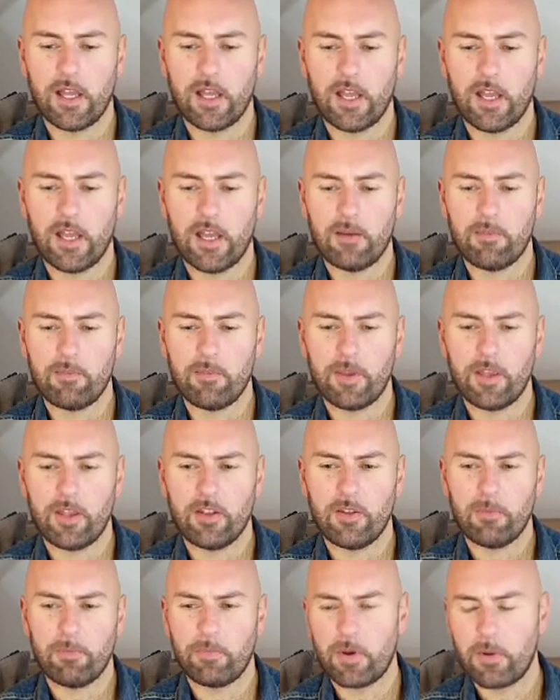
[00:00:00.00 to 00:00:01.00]

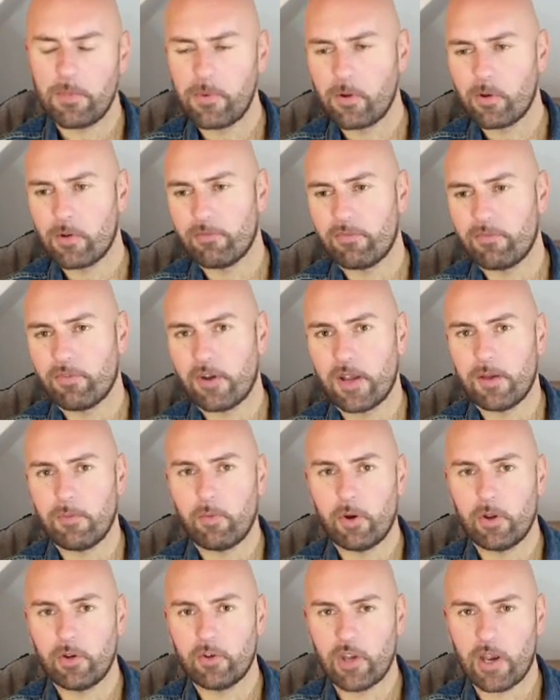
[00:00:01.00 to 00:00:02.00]
and the bubblegum vibe,
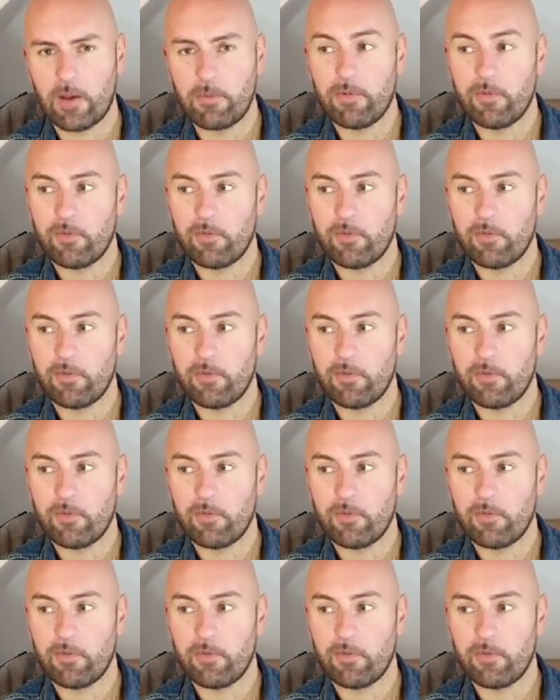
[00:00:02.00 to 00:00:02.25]
what Jeremy